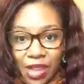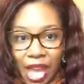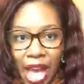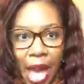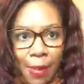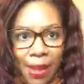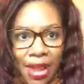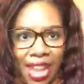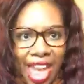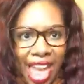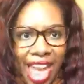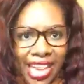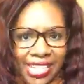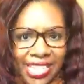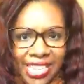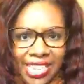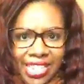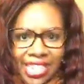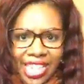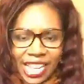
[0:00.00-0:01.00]
I'm an
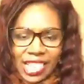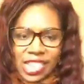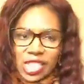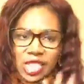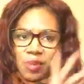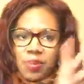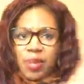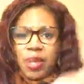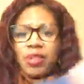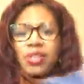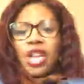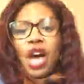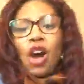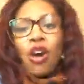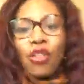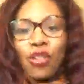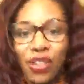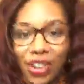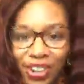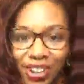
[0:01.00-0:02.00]
accident that spilled
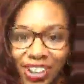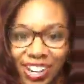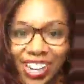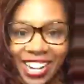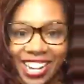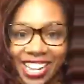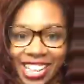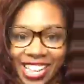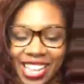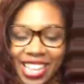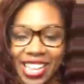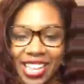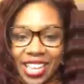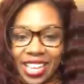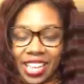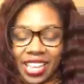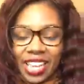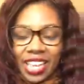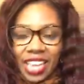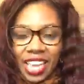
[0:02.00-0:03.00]
over
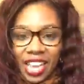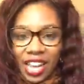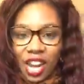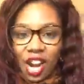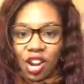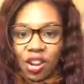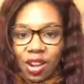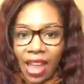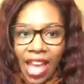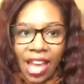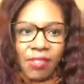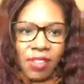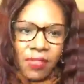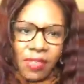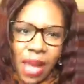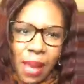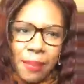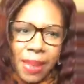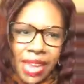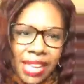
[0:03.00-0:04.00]
in her life,
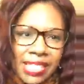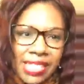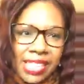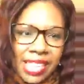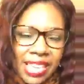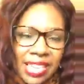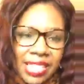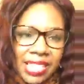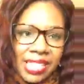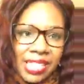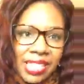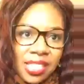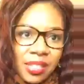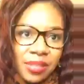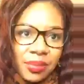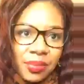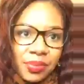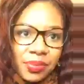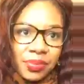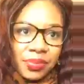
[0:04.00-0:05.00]
if that makes sense.
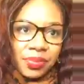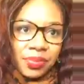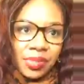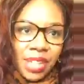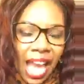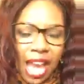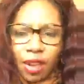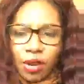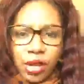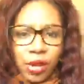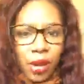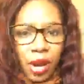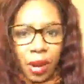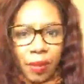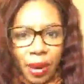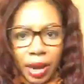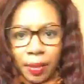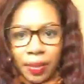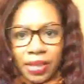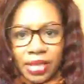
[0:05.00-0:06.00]
I don't do it
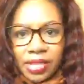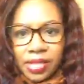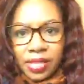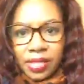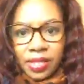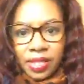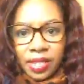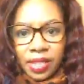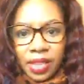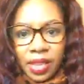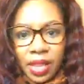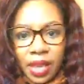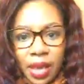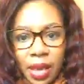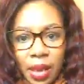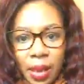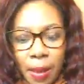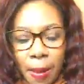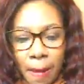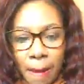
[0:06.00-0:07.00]
on purpose,
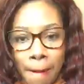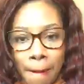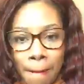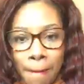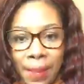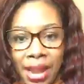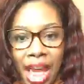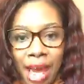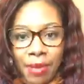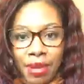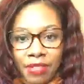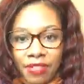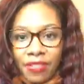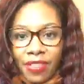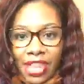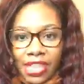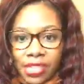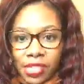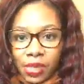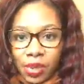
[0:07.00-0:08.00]
but I'm a
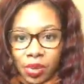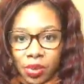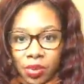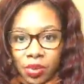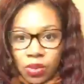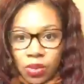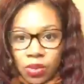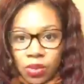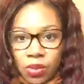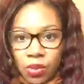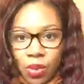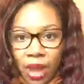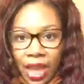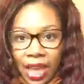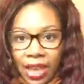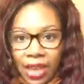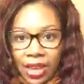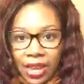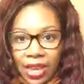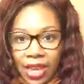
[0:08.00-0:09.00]
vessel,
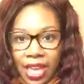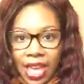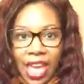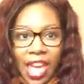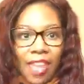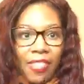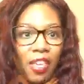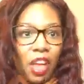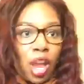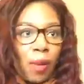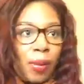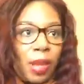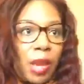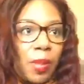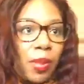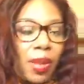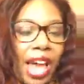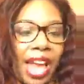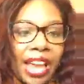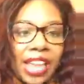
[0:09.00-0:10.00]
right? And there are
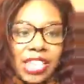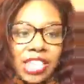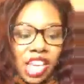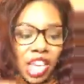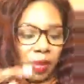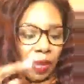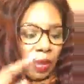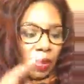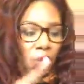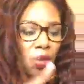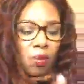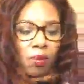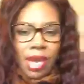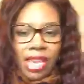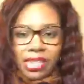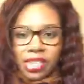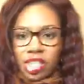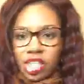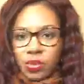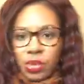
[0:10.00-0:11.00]
people, I can tell you, people who
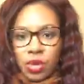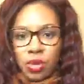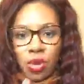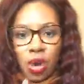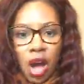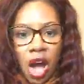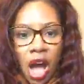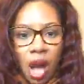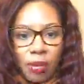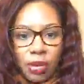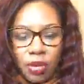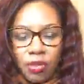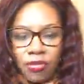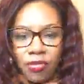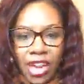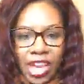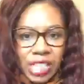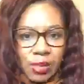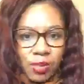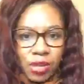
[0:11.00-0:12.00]
message me, who call me, who
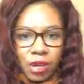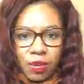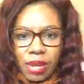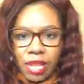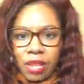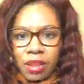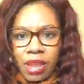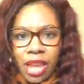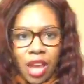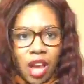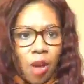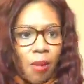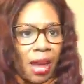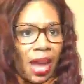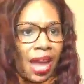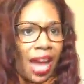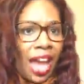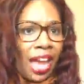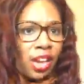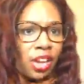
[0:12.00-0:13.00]
Facebook me, and they're like, oh
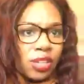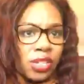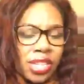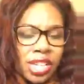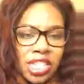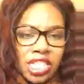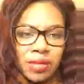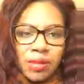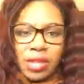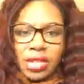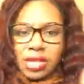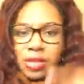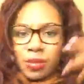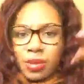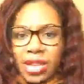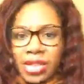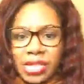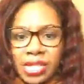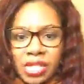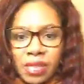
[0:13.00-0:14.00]
my God, you're touching me. This
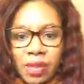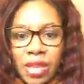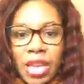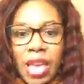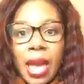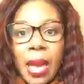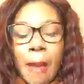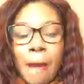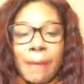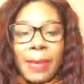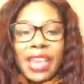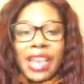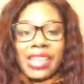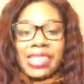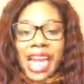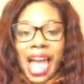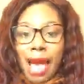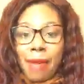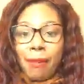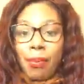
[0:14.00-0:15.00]
blesses me
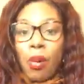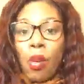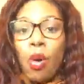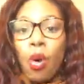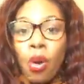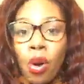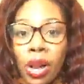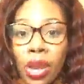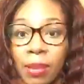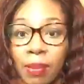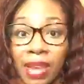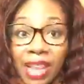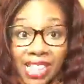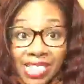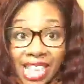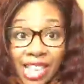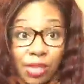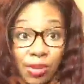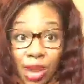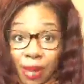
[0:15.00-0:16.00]
because I'm pouring,
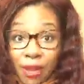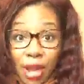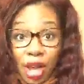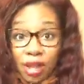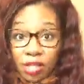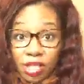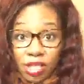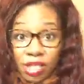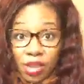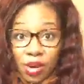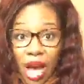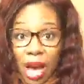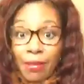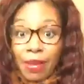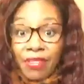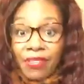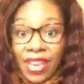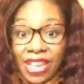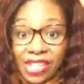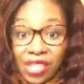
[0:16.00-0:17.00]
because that's what I'm called to do.
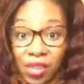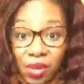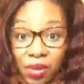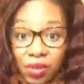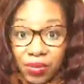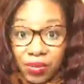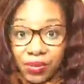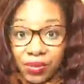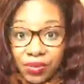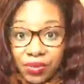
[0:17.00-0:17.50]
I'm a vessel.